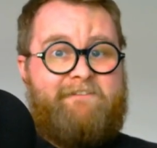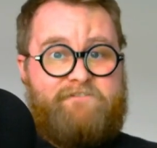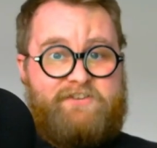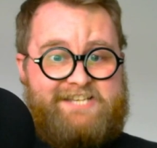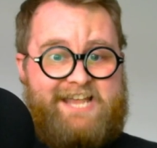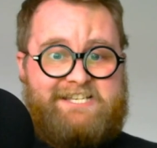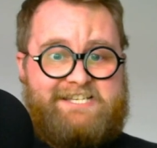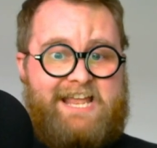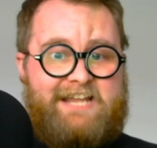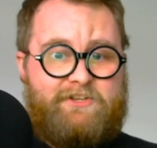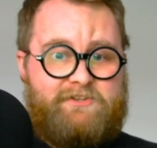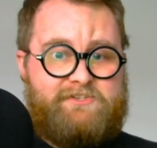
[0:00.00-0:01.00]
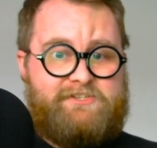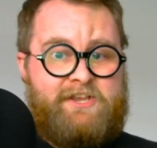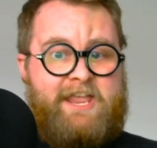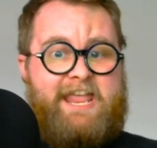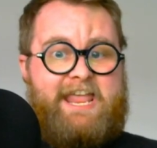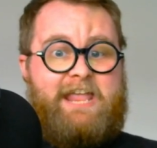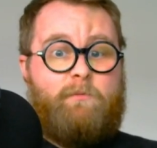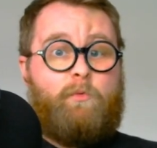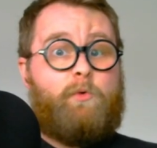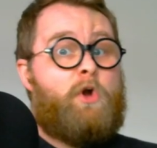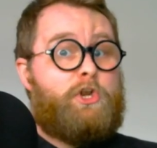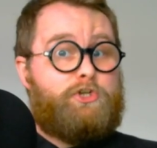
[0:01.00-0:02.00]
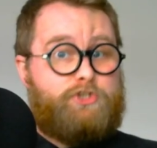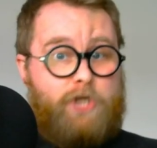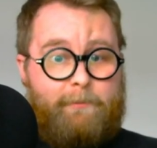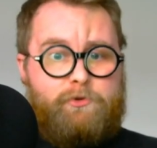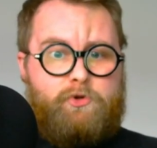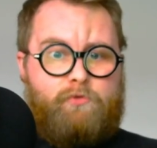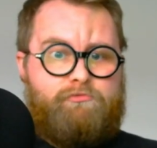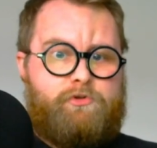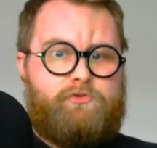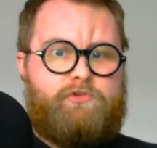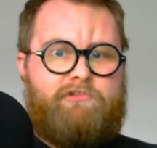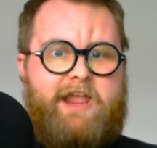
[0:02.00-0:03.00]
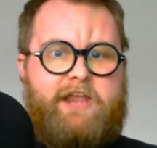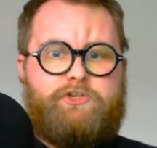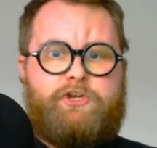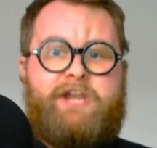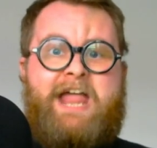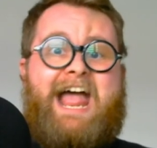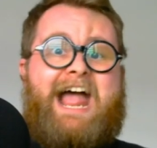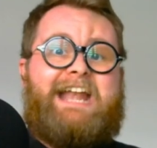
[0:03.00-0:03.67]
for 10 seconds. It will double your rune creation,